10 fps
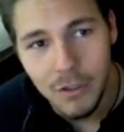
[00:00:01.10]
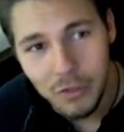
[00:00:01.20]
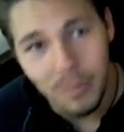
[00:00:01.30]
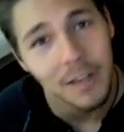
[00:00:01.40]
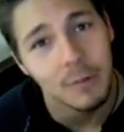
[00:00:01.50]

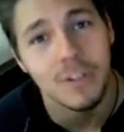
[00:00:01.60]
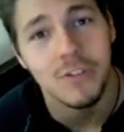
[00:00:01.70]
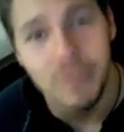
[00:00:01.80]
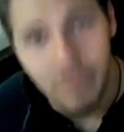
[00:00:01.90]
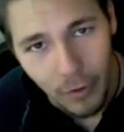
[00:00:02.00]
to my
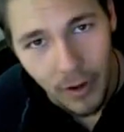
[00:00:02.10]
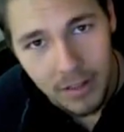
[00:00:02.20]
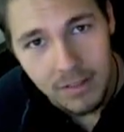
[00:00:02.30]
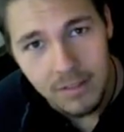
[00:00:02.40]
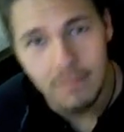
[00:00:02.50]
Christian
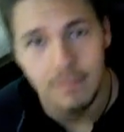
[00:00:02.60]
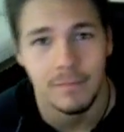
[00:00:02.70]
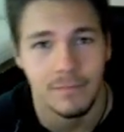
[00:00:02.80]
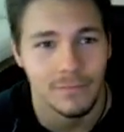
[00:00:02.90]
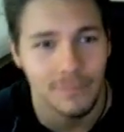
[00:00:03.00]
friends,
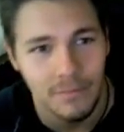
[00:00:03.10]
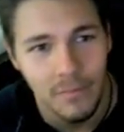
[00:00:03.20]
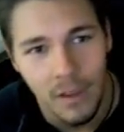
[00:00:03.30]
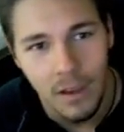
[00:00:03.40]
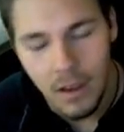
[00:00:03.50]

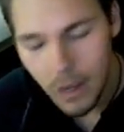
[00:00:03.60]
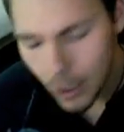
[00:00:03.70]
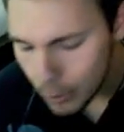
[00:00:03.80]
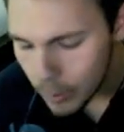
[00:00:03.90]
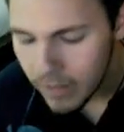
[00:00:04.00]

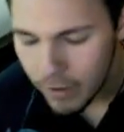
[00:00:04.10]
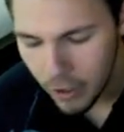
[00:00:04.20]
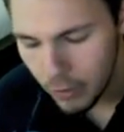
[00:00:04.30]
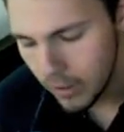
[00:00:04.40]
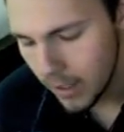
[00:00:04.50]
you believe that
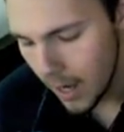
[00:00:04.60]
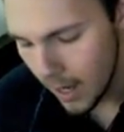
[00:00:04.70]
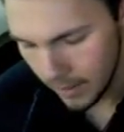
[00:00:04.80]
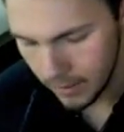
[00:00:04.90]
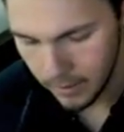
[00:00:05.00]
your
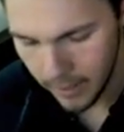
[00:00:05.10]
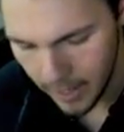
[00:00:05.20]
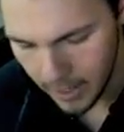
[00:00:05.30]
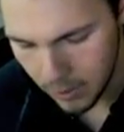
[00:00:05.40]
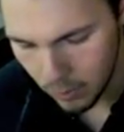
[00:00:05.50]
God
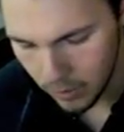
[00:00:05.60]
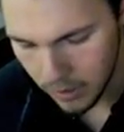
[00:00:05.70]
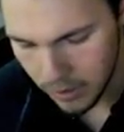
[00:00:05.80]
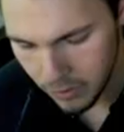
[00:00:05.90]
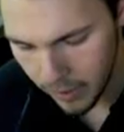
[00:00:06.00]
has
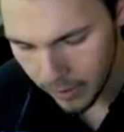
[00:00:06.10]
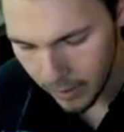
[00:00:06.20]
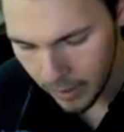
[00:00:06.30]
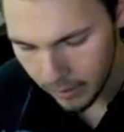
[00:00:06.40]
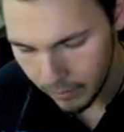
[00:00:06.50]
orchestrated
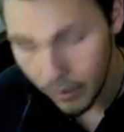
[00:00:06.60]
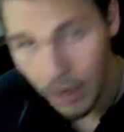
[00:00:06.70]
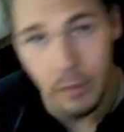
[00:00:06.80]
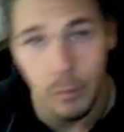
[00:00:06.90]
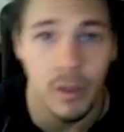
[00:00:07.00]
a
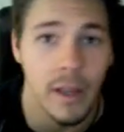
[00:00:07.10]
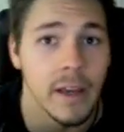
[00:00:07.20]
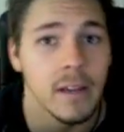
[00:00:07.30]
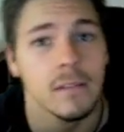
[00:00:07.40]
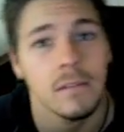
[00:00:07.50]
divine
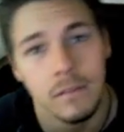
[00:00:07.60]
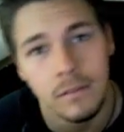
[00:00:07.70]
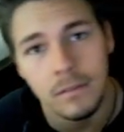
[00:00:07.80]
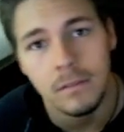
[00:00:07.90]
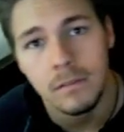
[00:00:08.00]
plan
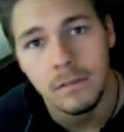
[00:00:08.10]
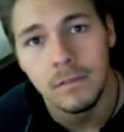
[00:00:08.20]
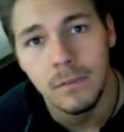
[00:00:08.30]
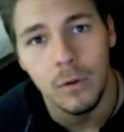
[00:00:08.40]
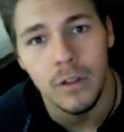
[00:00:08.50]

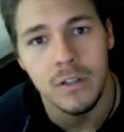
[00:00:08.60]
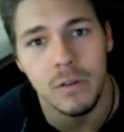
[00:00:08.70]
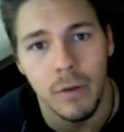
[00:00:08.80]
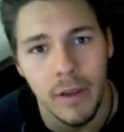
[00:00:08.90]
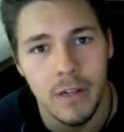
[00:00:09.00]
for his
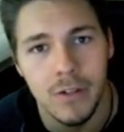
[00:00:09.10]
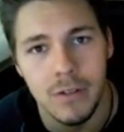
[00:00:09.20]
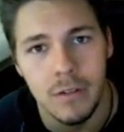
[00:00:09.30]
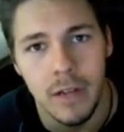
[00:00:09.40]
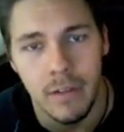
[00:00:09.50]

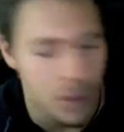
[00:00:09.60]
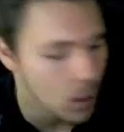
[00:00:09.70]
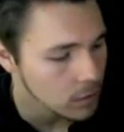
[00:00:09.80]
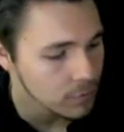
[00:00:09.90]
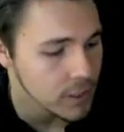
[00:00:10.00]
creation, and that
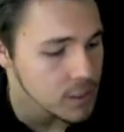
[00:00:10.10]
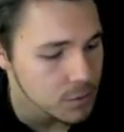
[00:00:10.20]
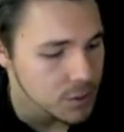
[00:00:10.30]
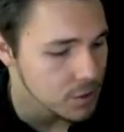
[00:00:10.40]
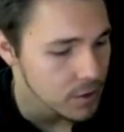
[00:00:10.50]
all events
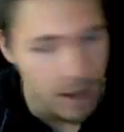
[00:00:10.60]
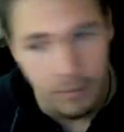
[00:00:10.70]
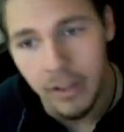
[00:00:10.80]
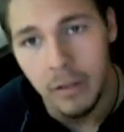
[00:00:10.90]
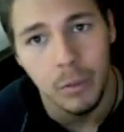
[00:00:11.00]
which either
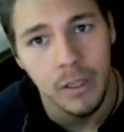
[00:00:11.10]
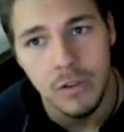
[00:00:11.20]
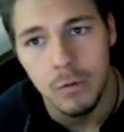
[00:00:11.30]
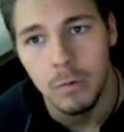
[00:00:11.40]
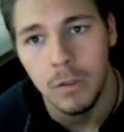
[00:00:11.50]
have taken
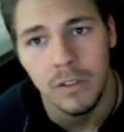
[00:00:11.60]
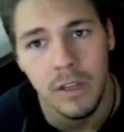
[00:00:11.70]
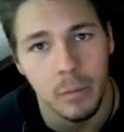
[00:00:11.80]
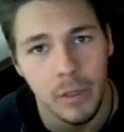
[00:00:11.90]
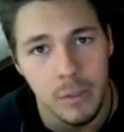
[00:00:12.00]
place or will
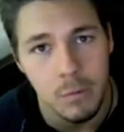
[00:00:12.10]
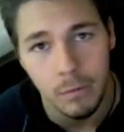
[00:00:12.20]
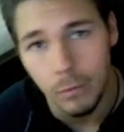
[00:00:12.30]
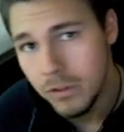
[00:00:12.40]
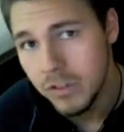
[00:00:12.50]
take place were
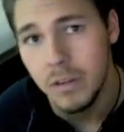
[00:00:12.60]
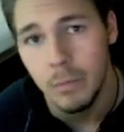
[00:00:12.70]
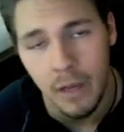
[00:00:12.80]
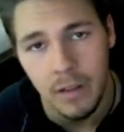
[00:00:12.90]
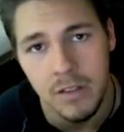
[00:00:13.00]
foreseen
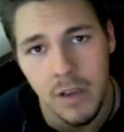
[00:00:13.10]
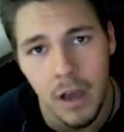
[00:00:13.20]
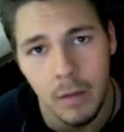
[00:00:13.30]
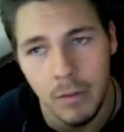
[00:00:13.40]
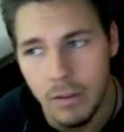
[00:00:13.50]
by this
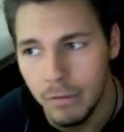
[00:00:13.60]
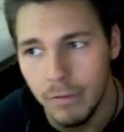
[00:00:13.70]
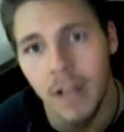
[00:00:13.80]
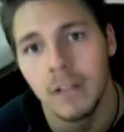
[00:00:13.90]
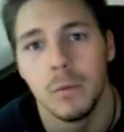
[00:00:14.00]
God with
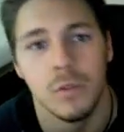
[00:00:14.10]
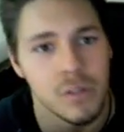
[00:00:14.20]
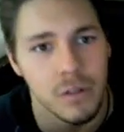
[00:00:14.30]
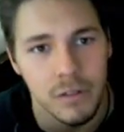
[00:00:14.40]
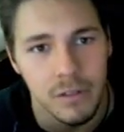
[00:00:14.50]
infallible
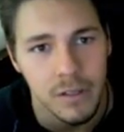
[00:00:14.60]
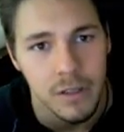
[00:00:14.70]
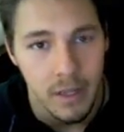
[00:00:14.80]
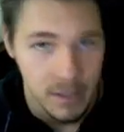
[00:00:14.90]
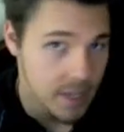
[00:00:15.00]
certainty
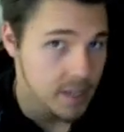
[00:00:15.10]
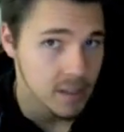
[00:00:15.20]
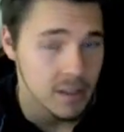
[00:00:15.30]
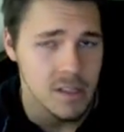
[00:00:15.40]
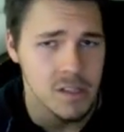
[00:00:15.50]
and taken
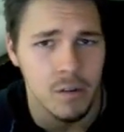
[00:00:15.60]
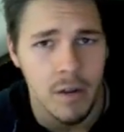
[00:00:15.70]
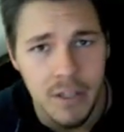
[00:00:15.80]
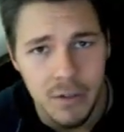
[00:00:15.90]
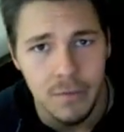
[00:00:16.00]
into
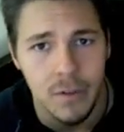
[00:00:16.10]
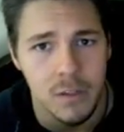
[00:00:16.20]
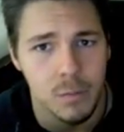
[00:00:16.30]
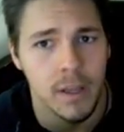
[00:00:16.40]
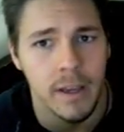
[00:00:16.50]
consideration for
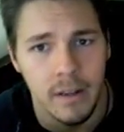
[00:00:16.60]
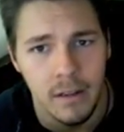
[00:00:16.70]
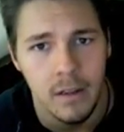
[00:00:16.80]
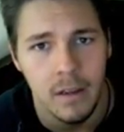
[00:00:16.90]
this plan.